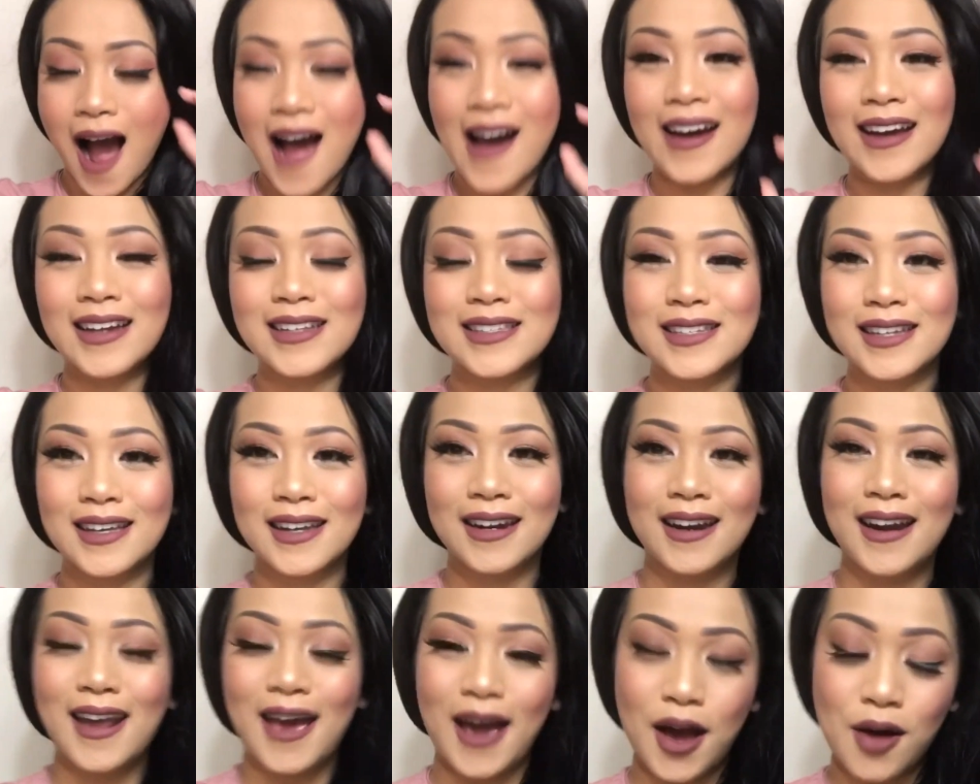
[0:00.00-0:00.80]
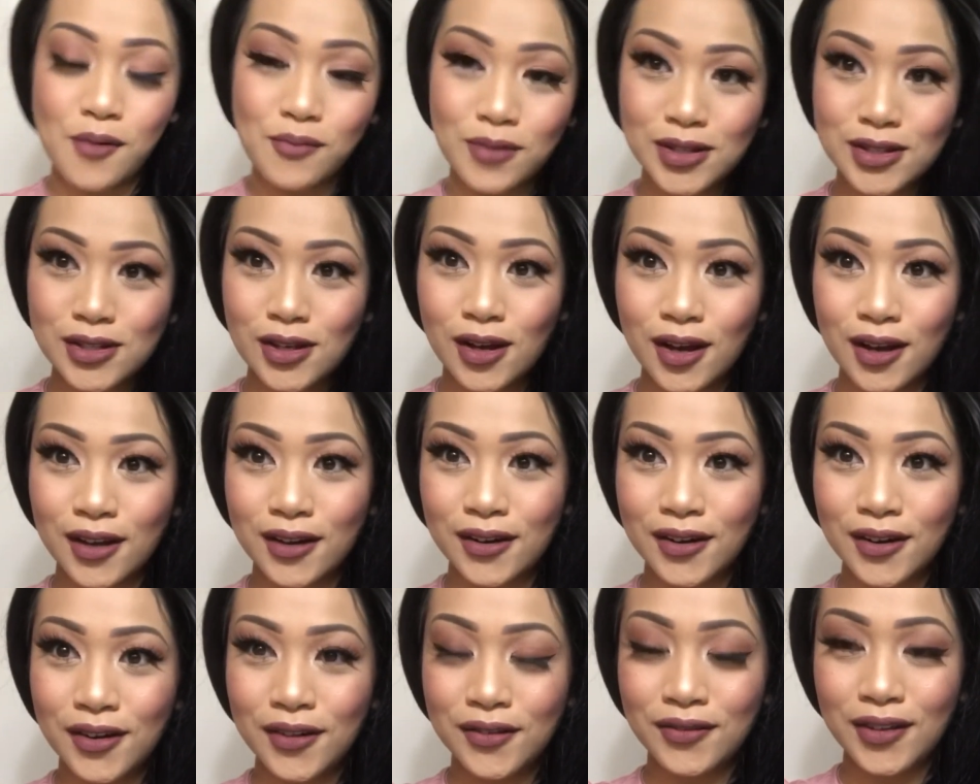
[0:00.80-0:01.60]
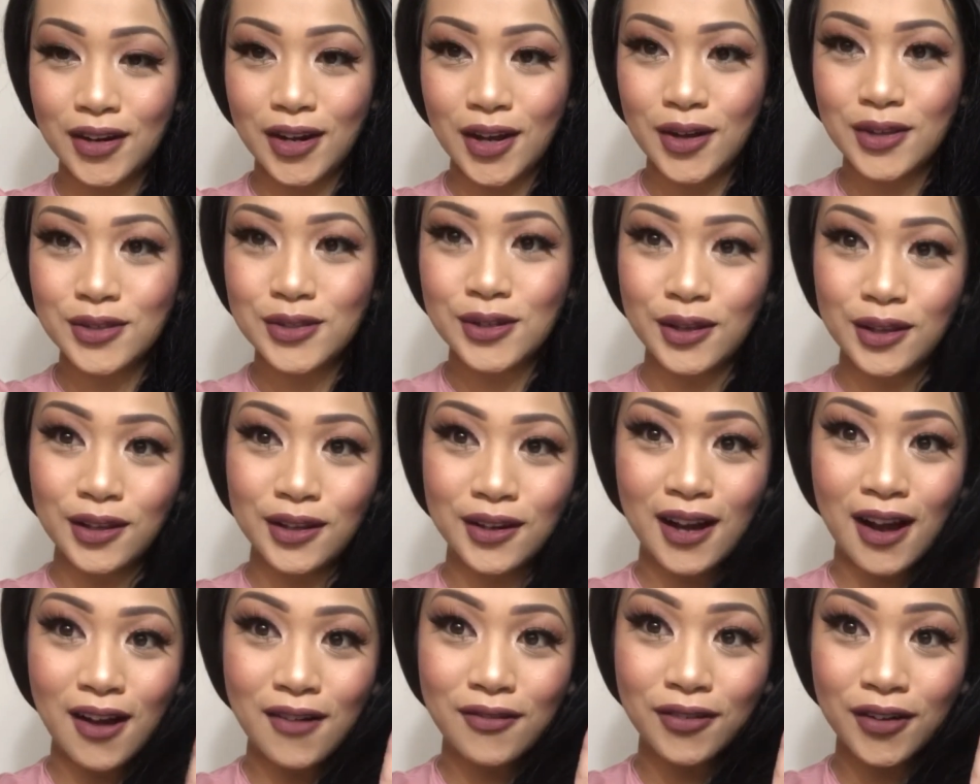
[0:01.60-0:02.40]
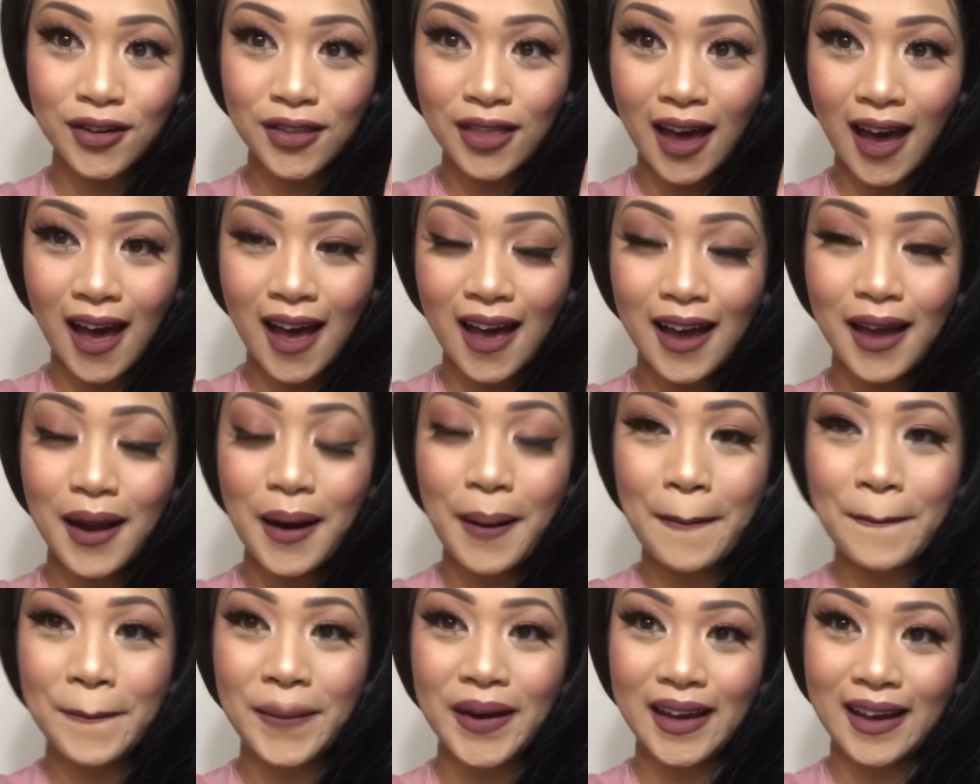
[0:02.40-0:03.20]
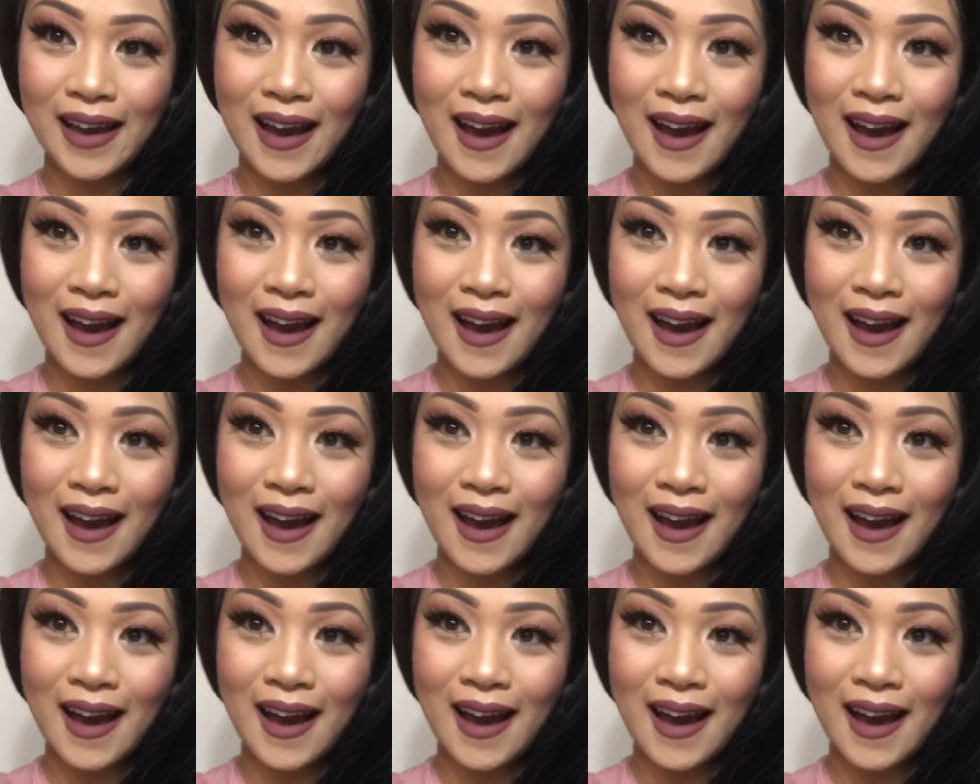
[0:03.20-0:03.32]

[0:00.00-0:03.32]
I did an Amazon video, so look out for that. But